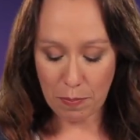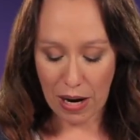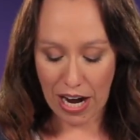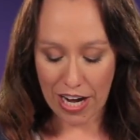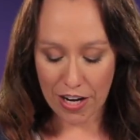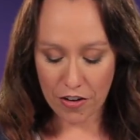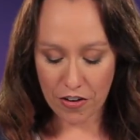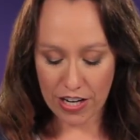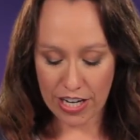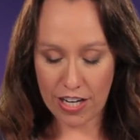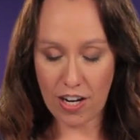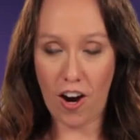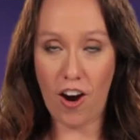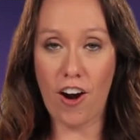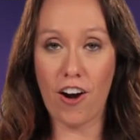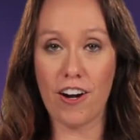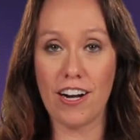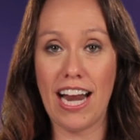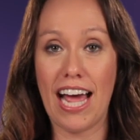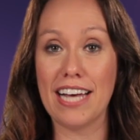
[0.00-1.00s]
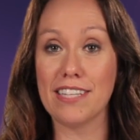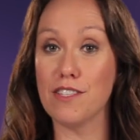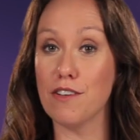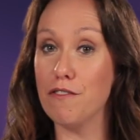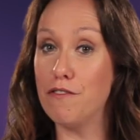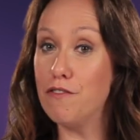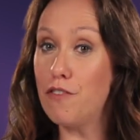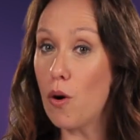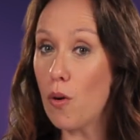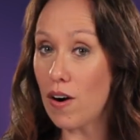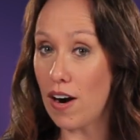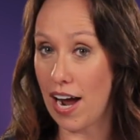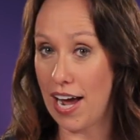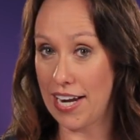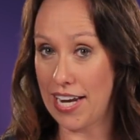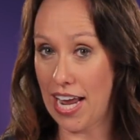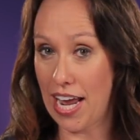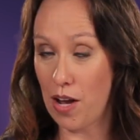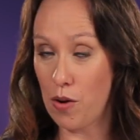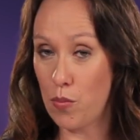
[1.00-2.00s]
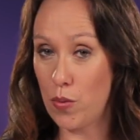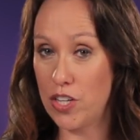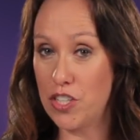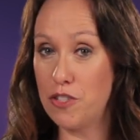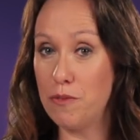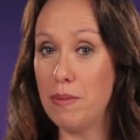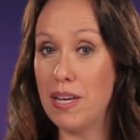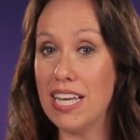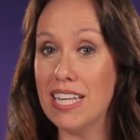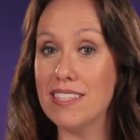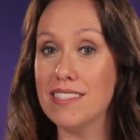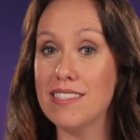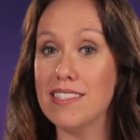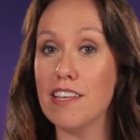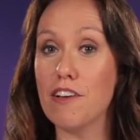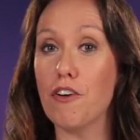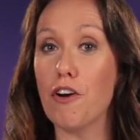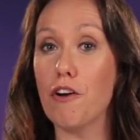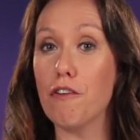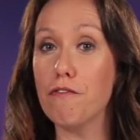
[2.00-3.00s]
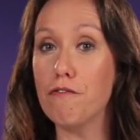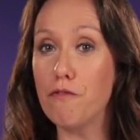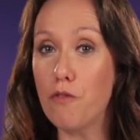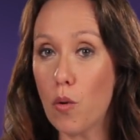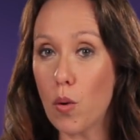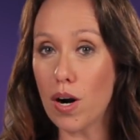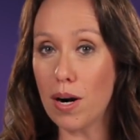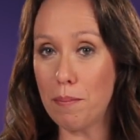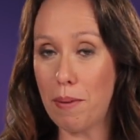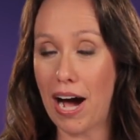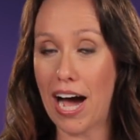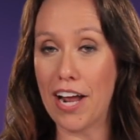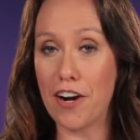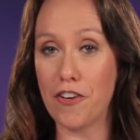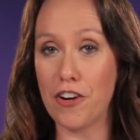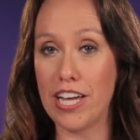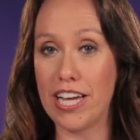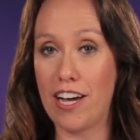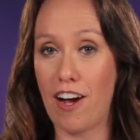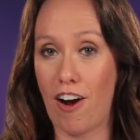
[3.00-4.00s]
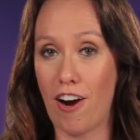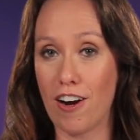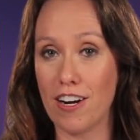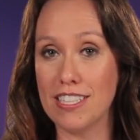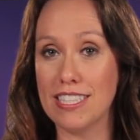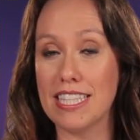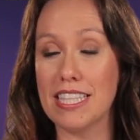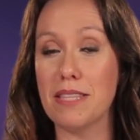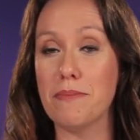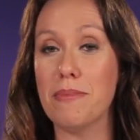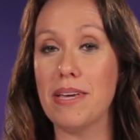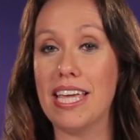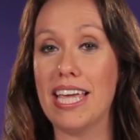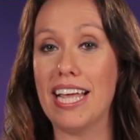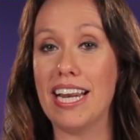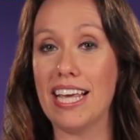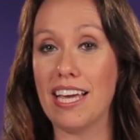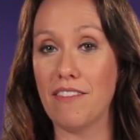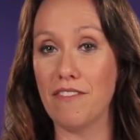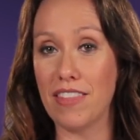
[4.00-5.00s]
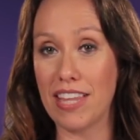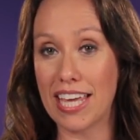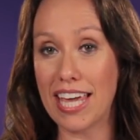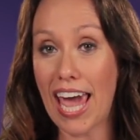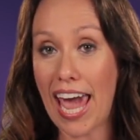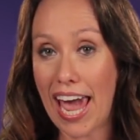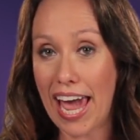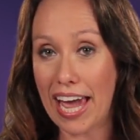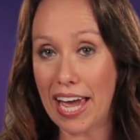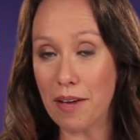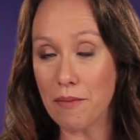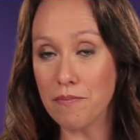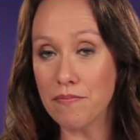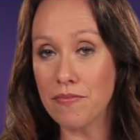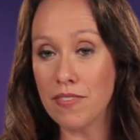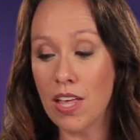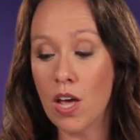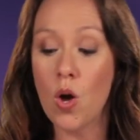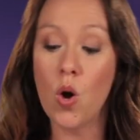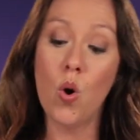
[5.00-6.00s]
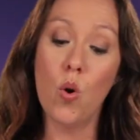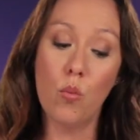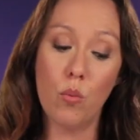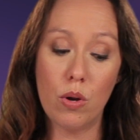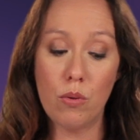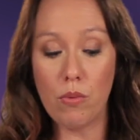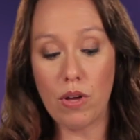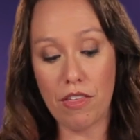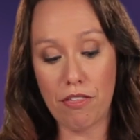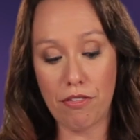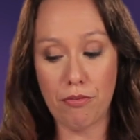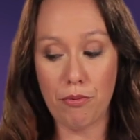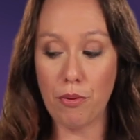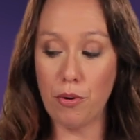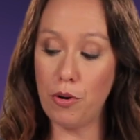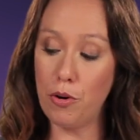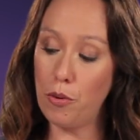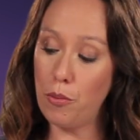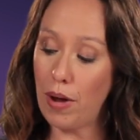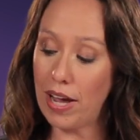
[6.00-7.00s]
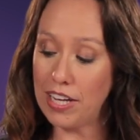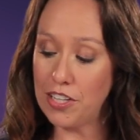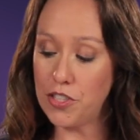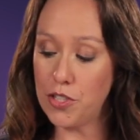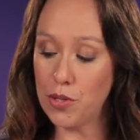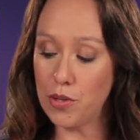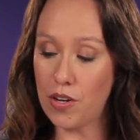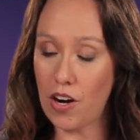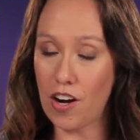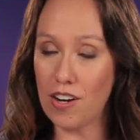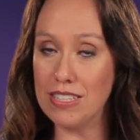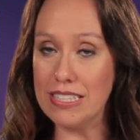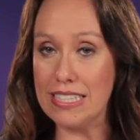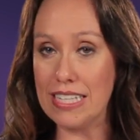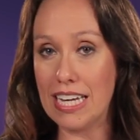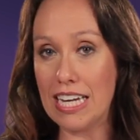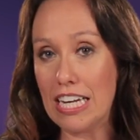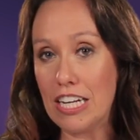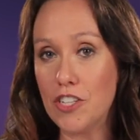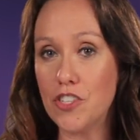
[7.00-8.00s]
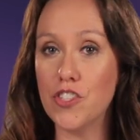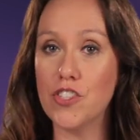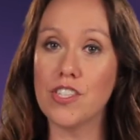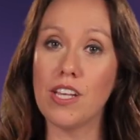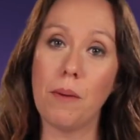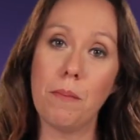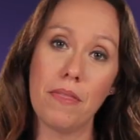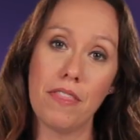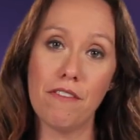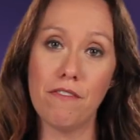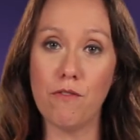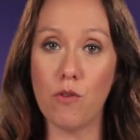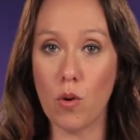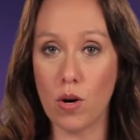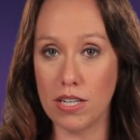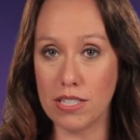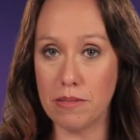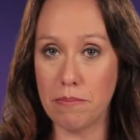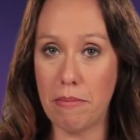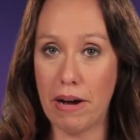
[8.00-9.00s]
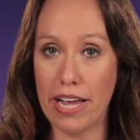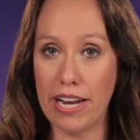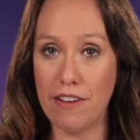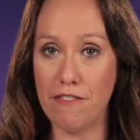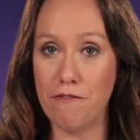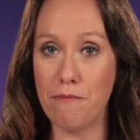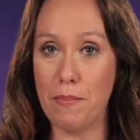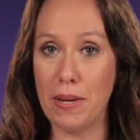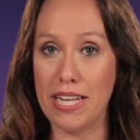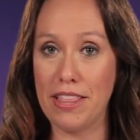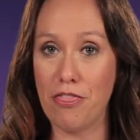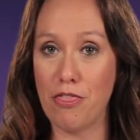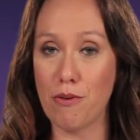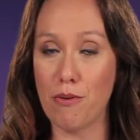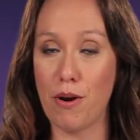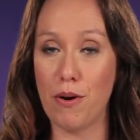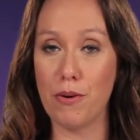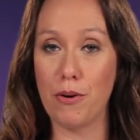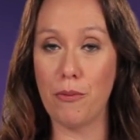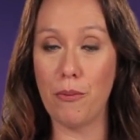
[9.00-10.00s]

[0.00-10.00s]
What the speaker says: pottery card has a 4 on it, which means there are 4 pottery cards at the beginning of the game. When we threw away 2 cards each, some of the 4s might have been thrown